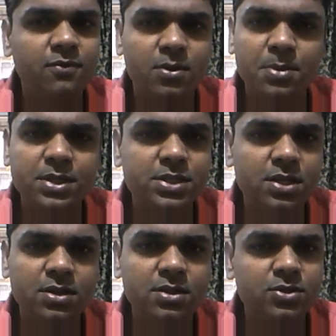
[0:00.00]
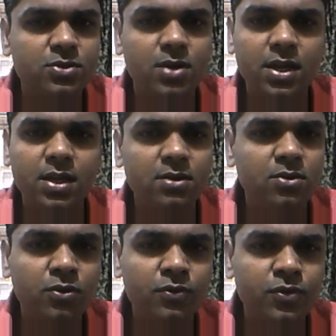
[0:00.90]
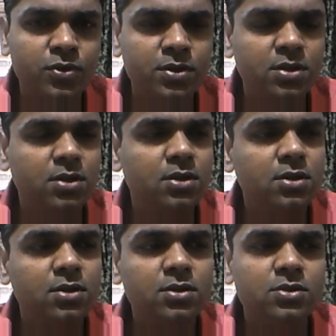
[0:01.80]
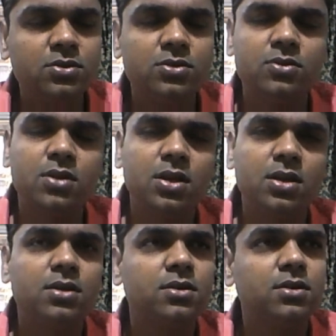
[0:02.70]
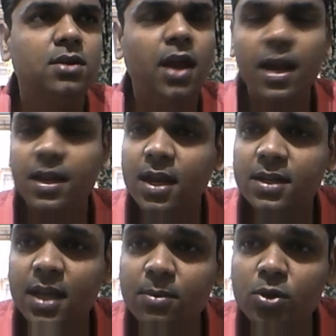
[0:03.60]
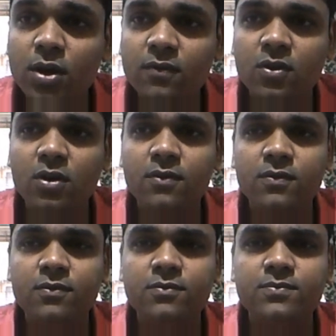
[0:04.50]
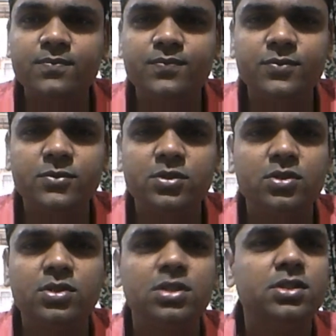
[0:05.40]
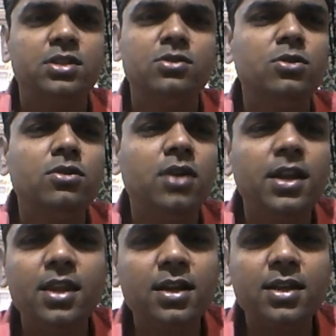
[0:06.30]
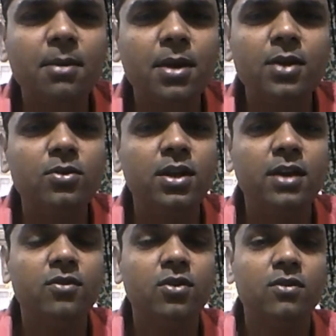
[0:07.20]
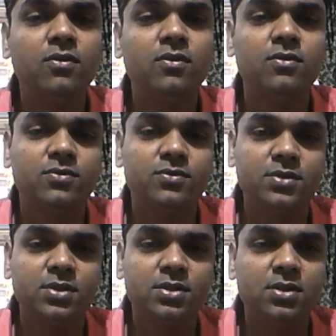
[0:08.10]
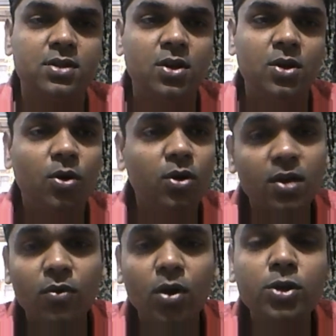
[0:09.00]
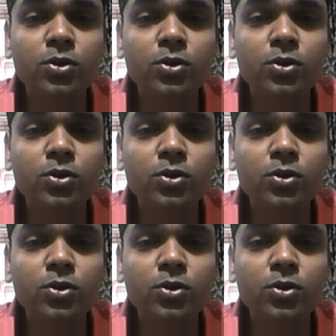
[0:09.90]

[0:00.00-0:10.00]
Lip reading: for my children. So I cook food. Okay. At that time, you have cough. She says, no, at that time, I don't have cough. Okay, what do